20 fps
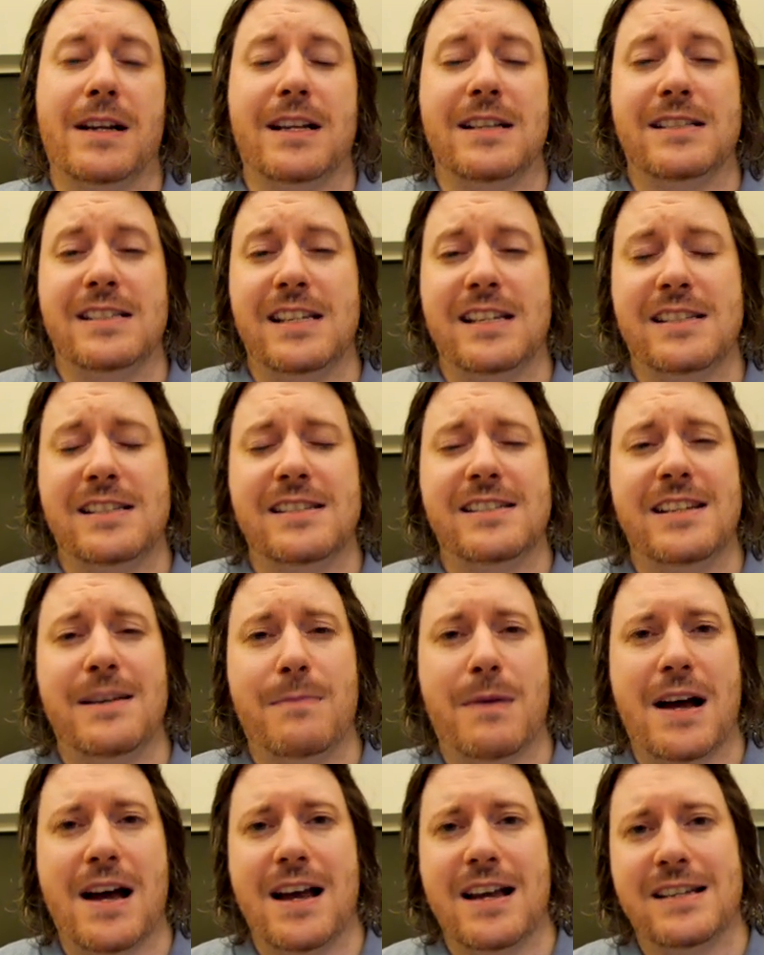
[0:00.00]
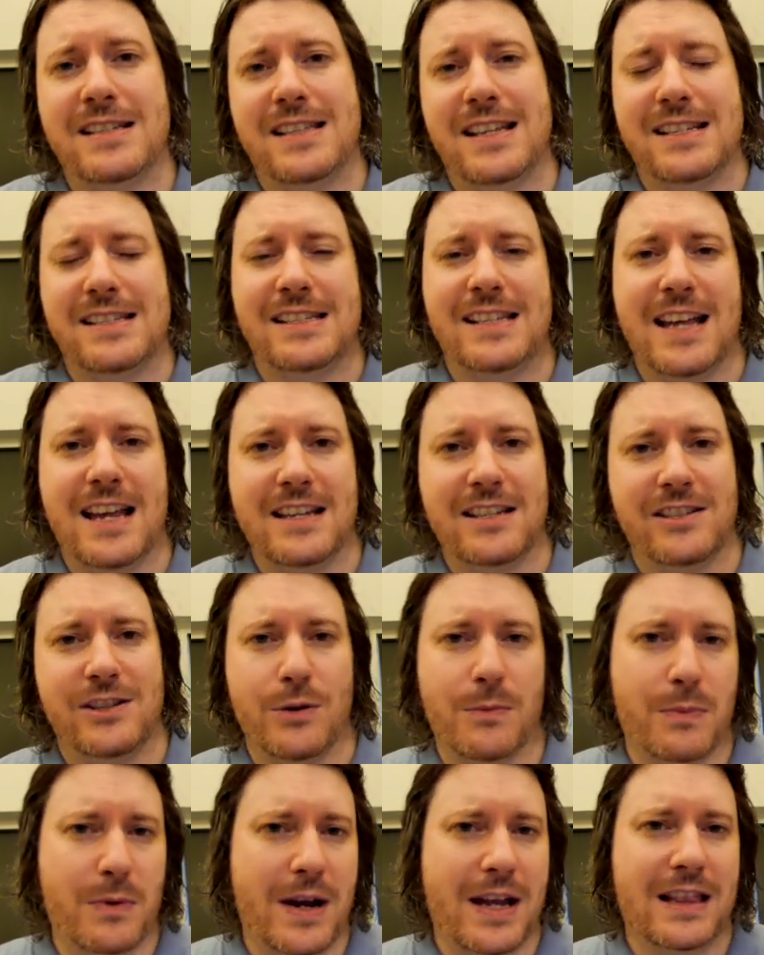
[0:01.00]
consistency bias that says
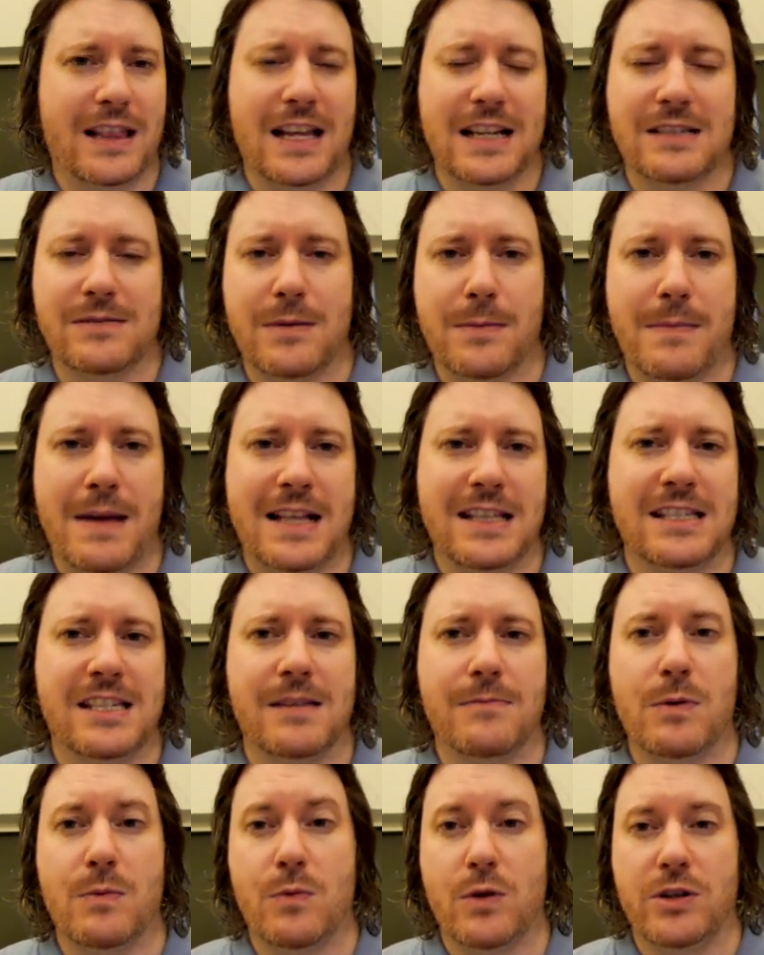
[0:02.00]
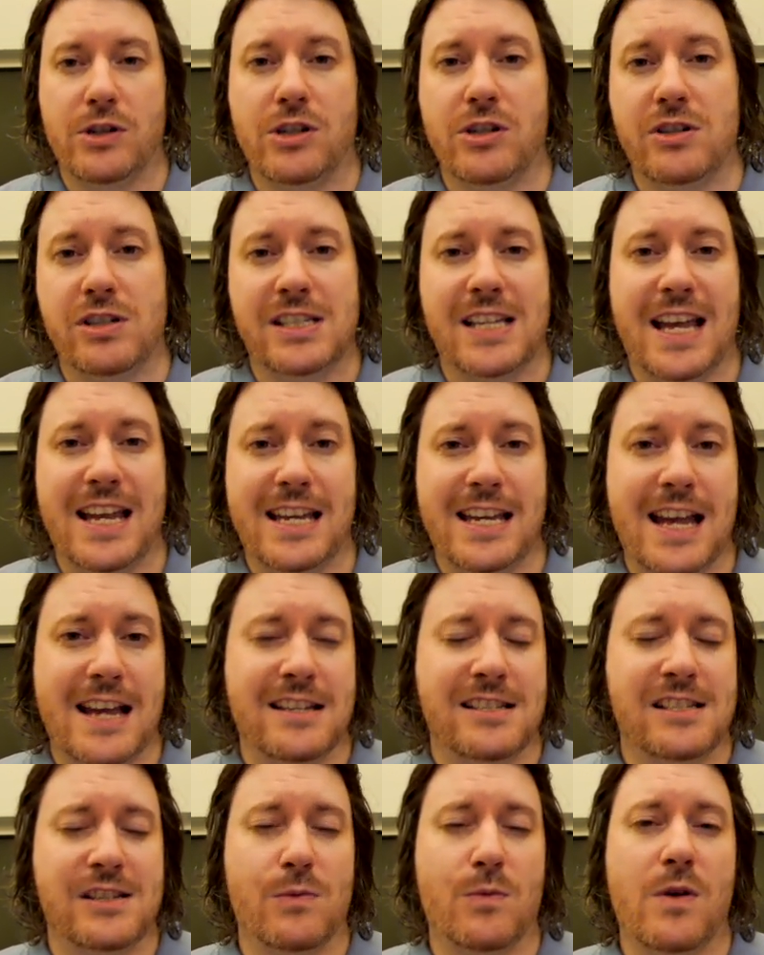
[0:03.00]
your brain likes momentum, and once you say
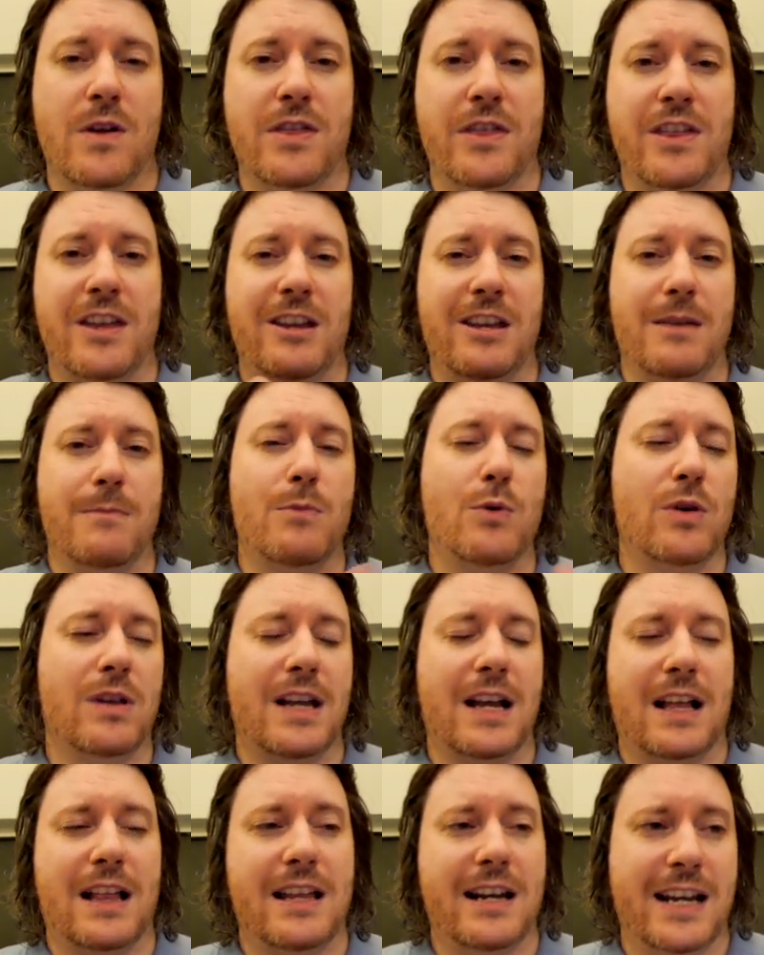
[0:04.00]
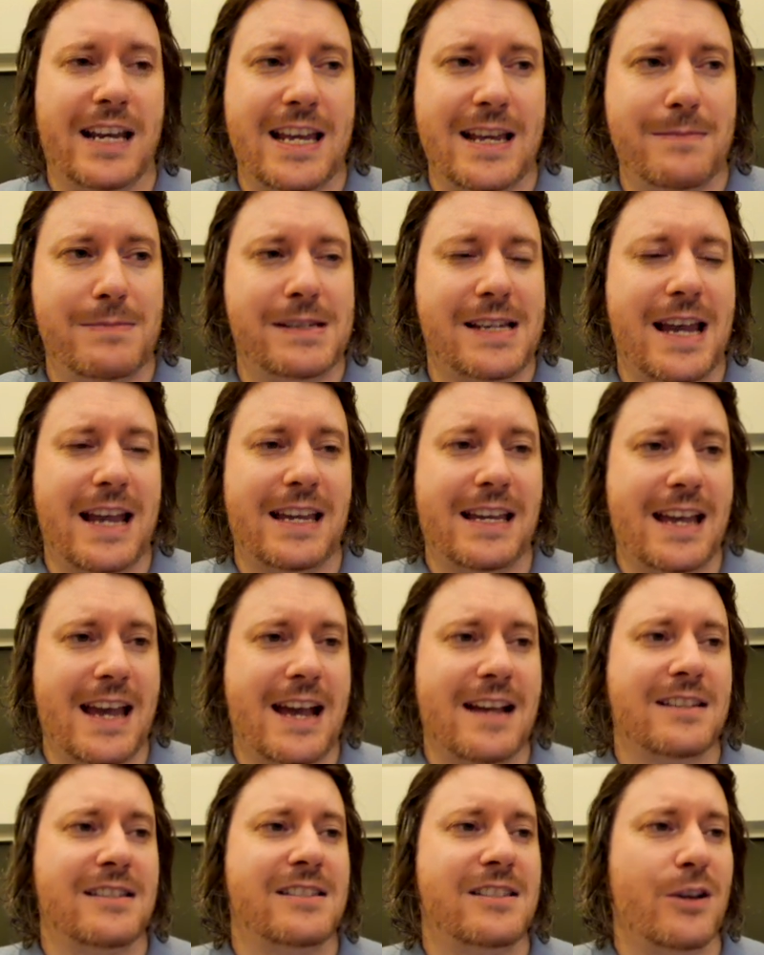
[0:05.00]
yes to one thing, you're more likely to keep saying
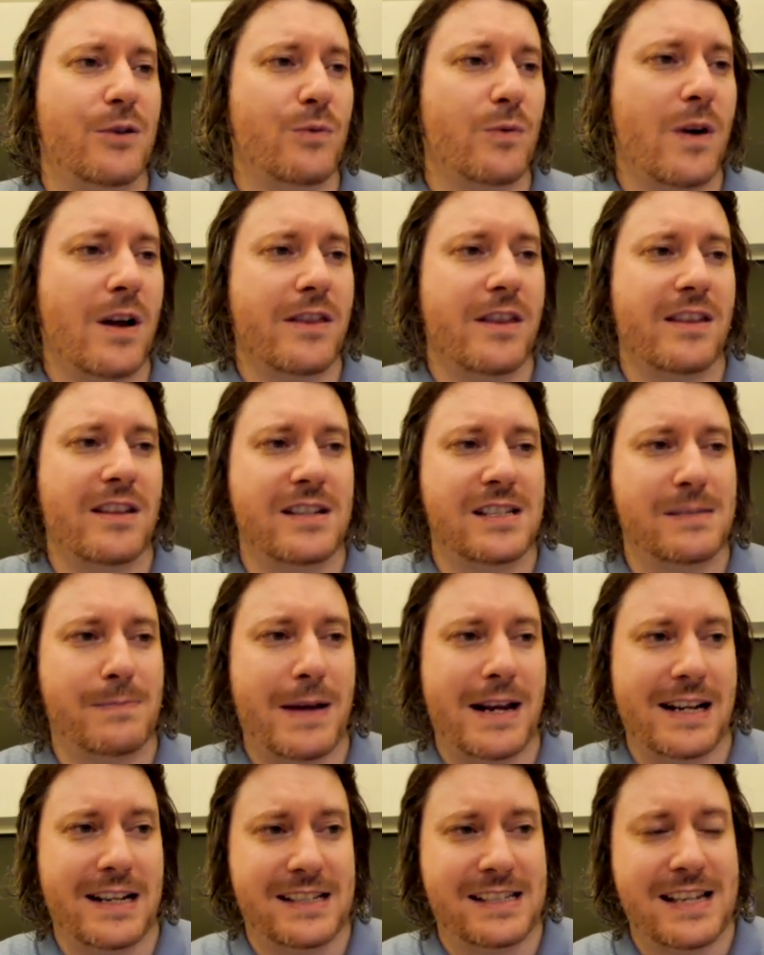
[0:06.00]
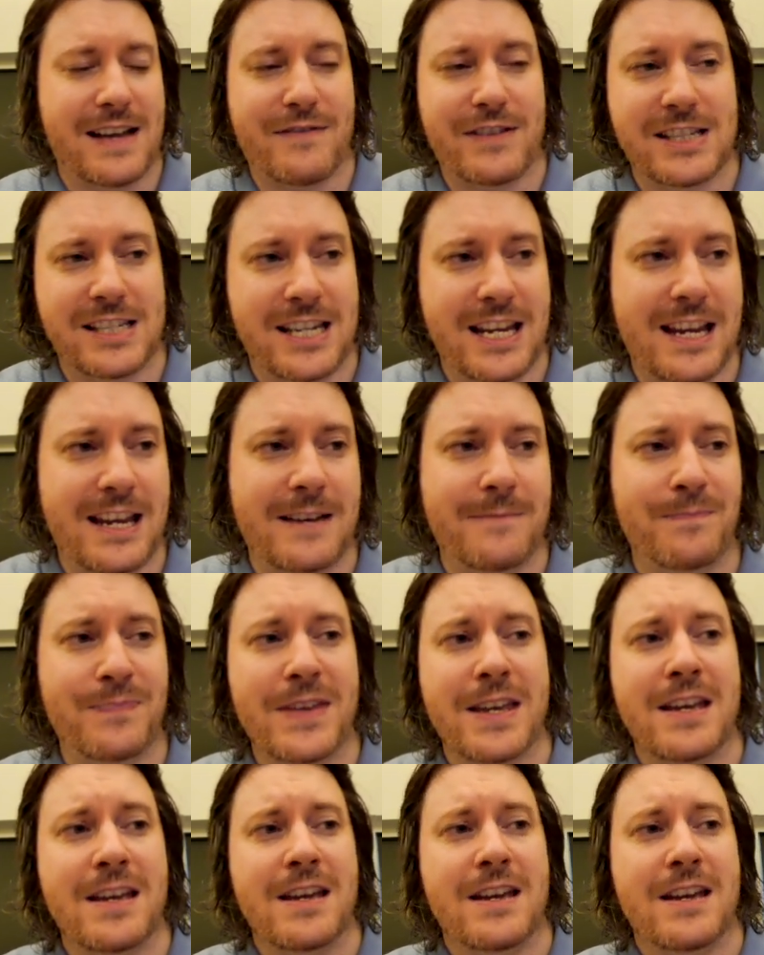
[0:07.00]
yes. So rather than spending 17,